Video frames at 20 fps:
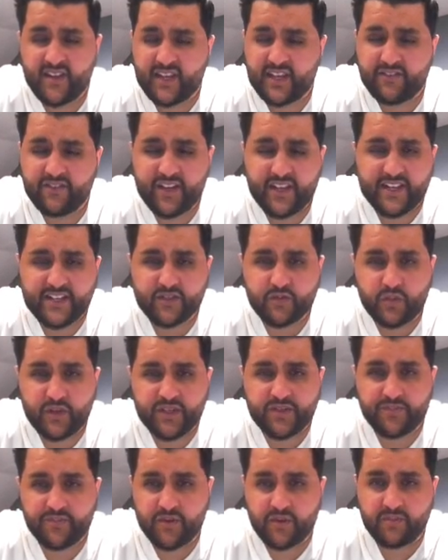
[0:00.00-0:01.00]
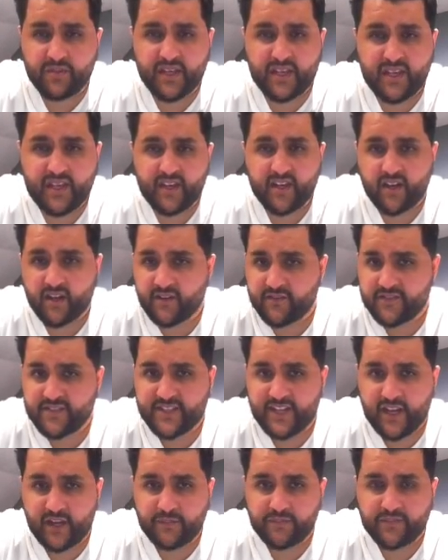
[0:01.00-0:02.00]
Even against West Brom, he kind of
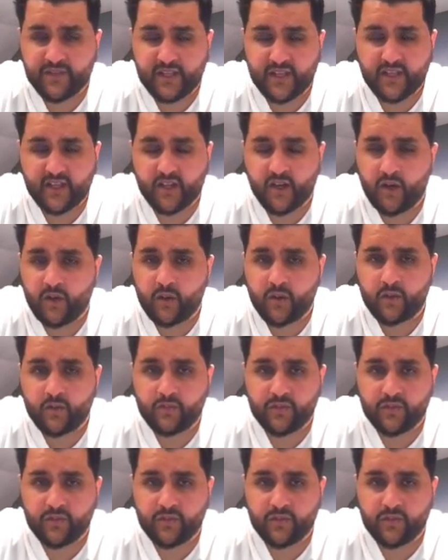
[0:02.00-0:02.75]
set up the goal,